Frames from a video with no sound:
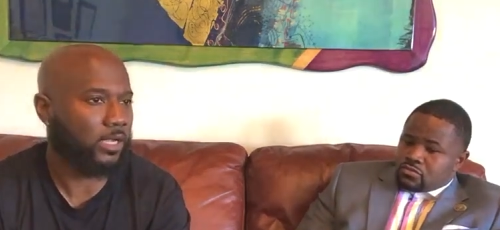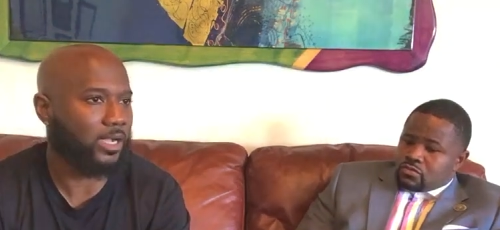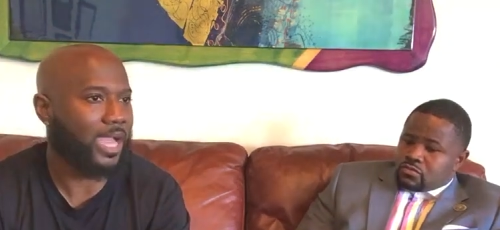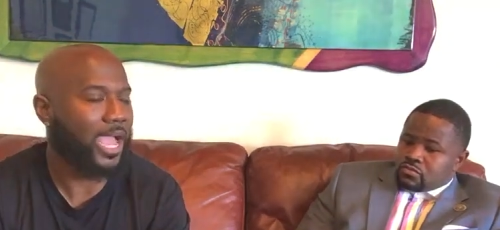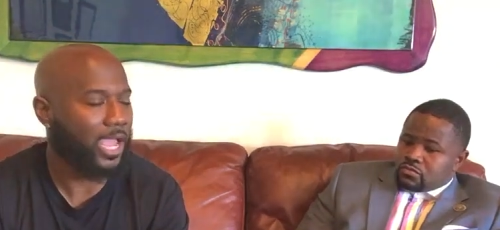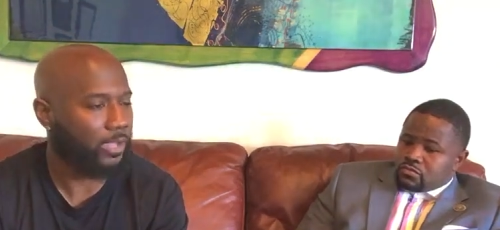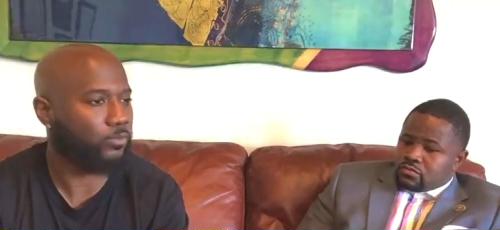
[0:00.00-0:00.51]

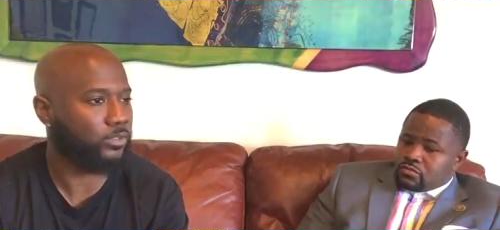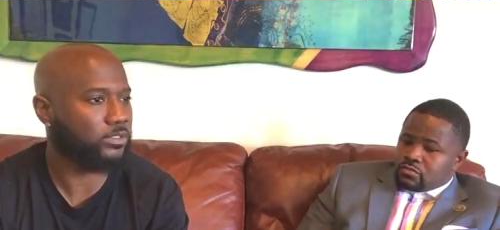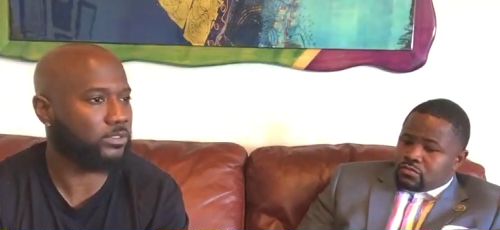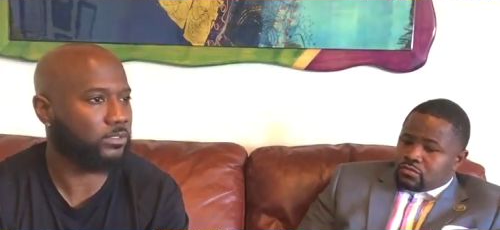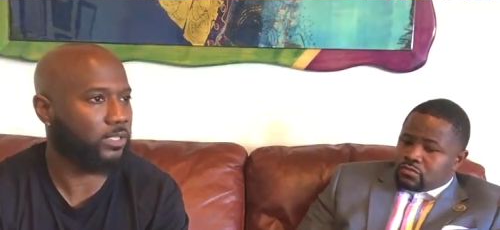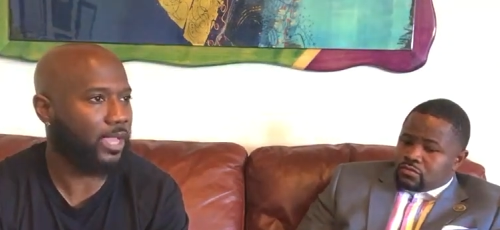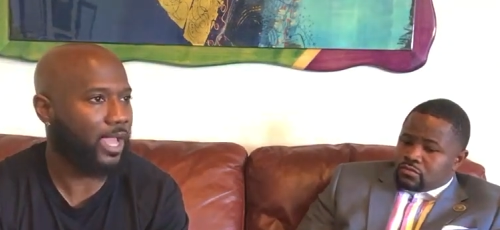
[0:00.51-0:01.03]
Speaker 1: I
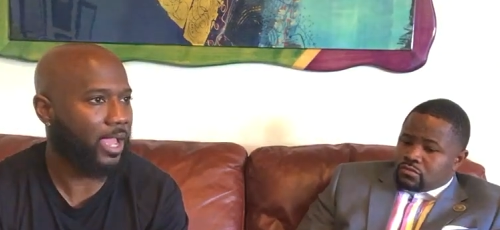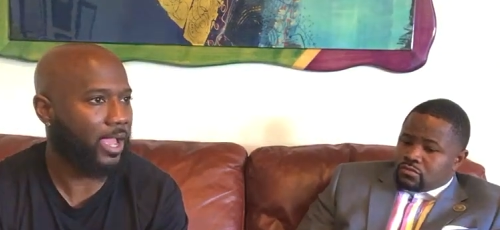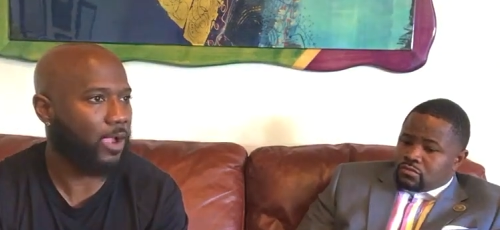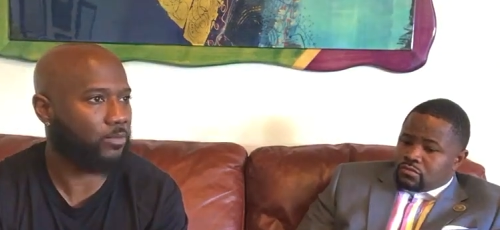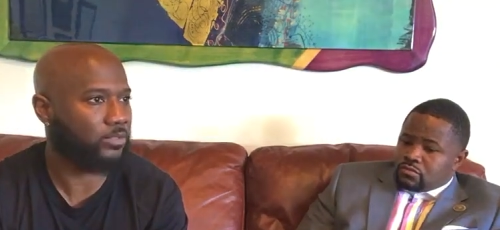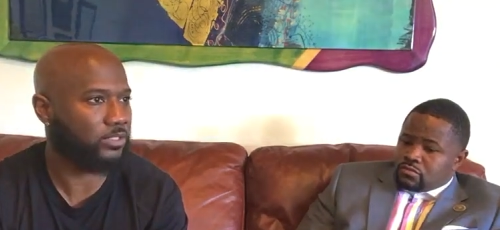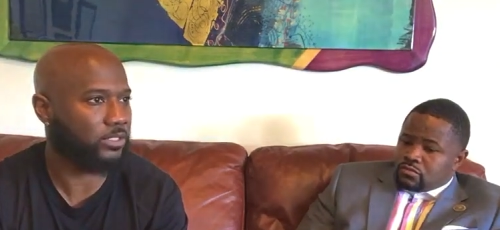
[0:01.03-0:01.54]
was
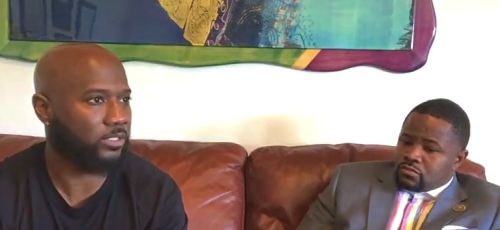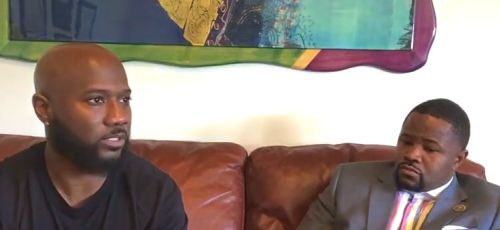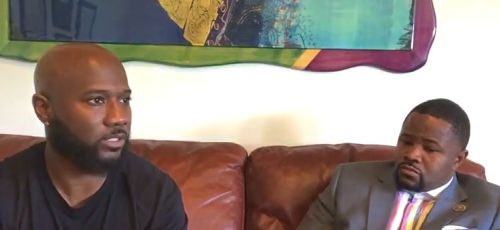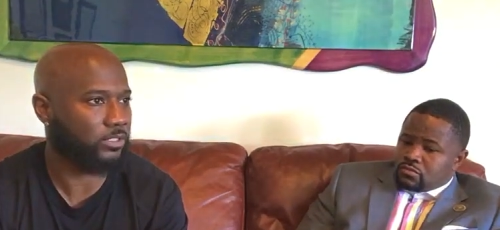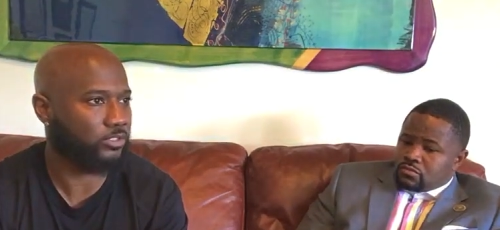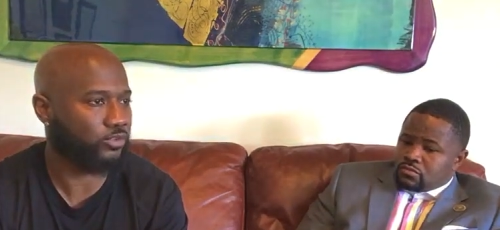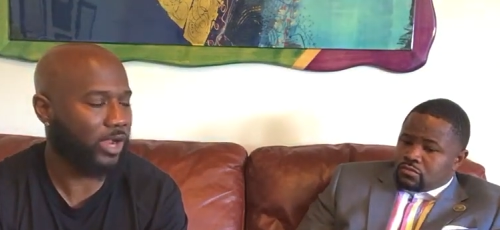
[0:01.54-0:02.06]

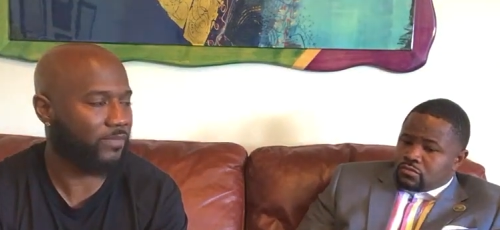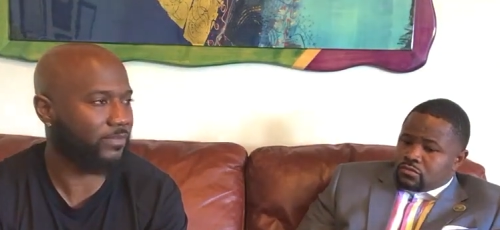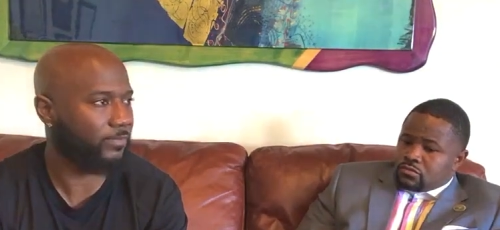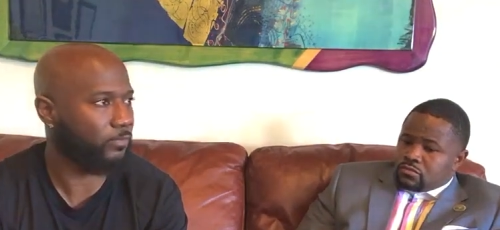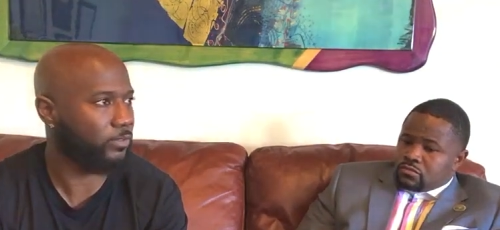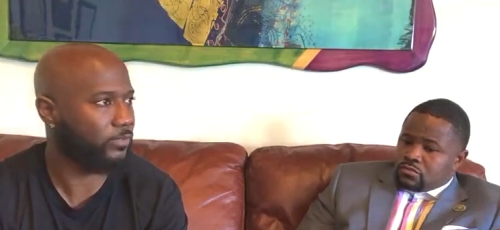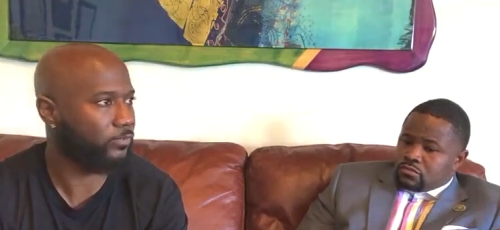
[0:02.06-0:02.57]
the
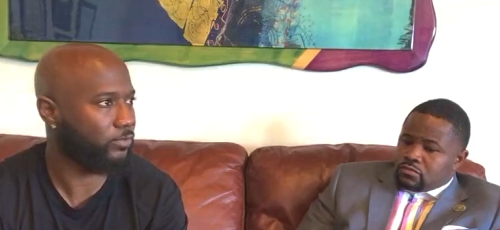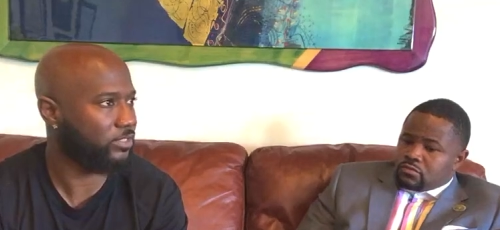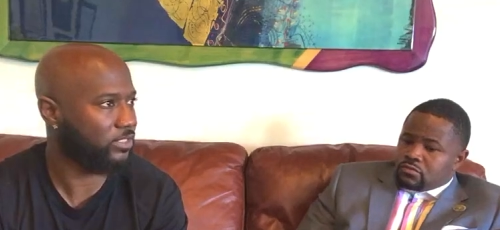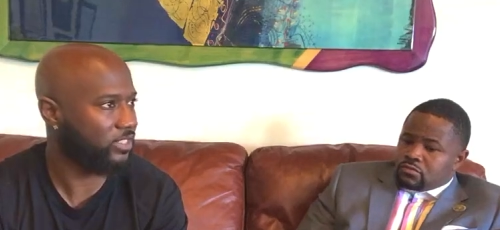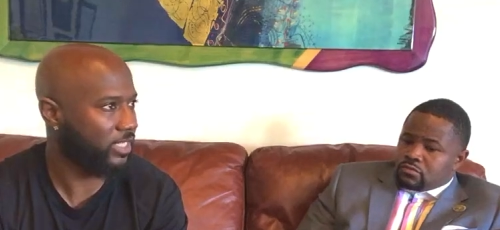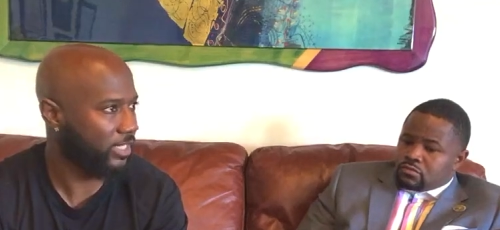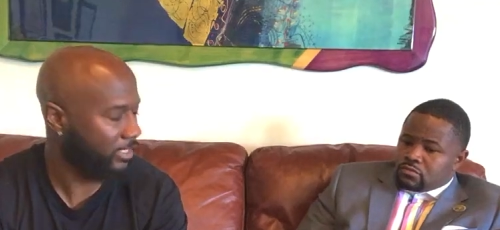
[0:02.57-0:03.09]
driving force for
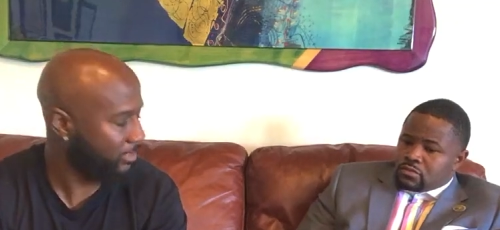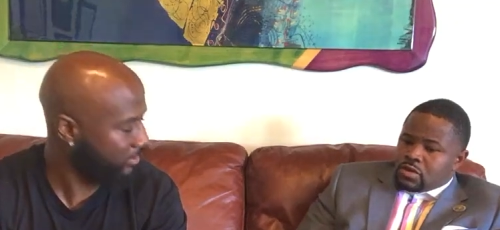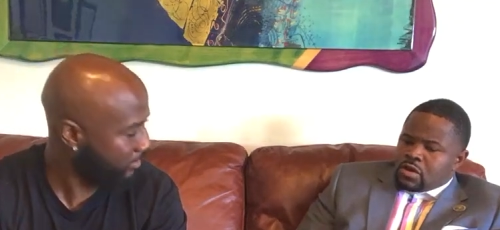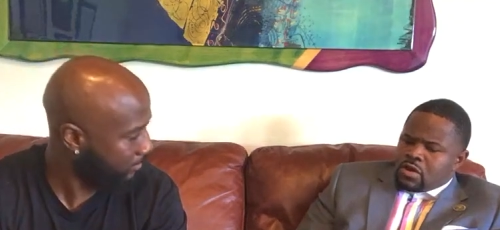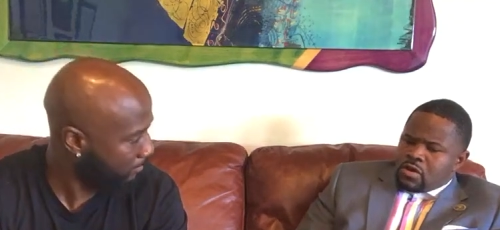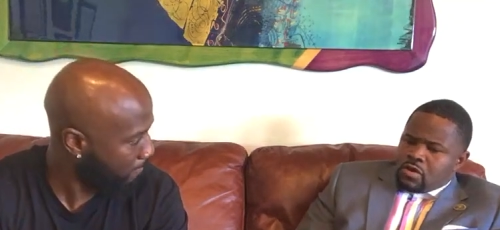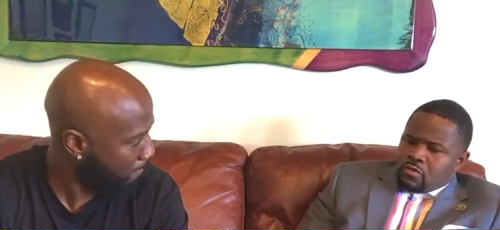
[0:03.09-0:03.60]
it to
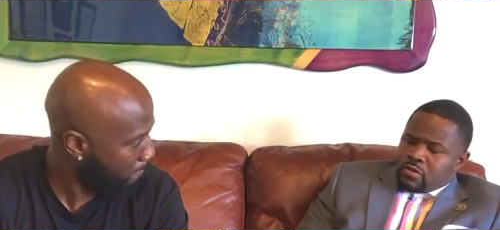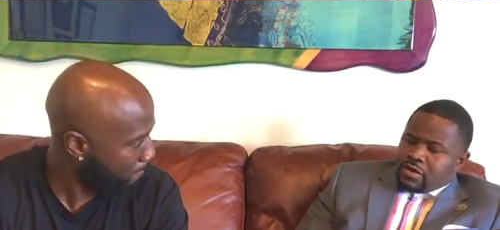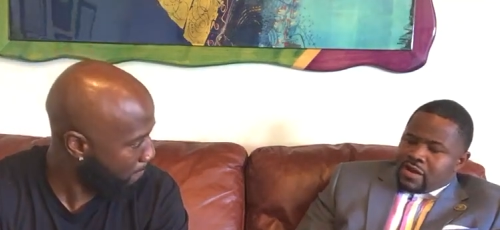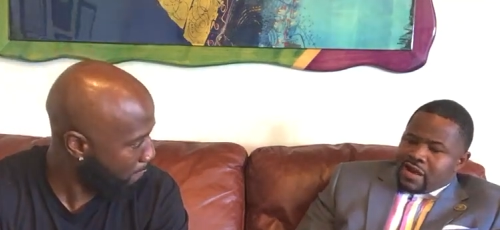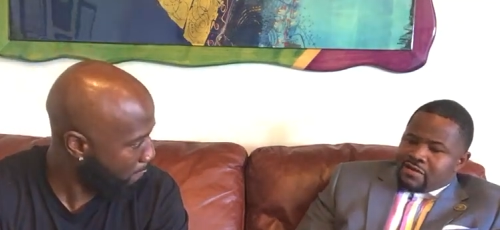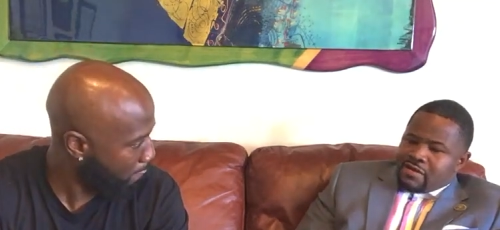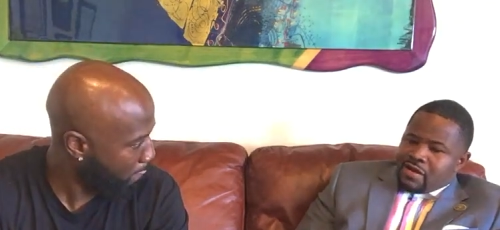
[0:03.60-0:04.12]
change? Well,